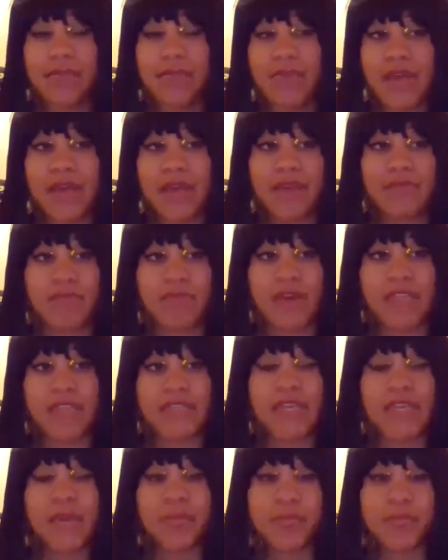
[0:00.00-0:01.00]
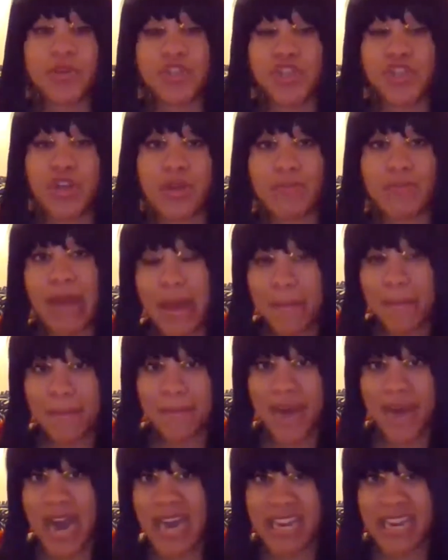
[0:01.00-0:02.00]
making my temperature in my
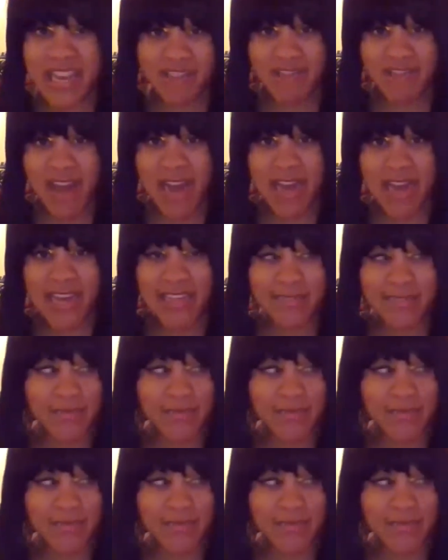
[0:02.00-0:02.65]
body rise,